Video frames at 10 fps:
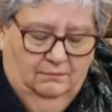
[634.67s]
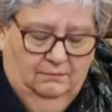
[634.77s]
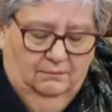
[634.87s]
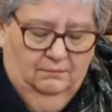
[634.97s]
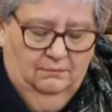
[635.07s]

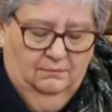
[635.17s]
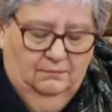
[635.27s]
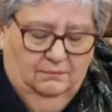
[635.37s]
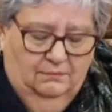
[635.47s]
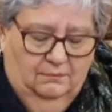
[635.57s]

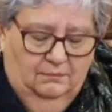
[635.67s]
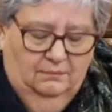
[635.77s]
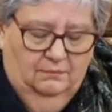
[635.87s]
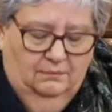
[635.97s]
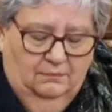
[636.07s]

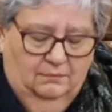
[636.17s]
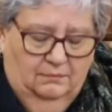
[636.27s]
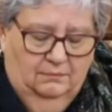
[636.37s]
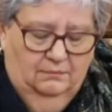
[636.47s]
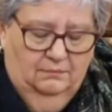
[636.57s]

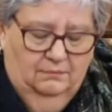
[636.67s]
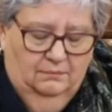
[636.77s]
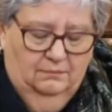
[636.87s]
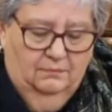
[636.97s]
Nobody speaks.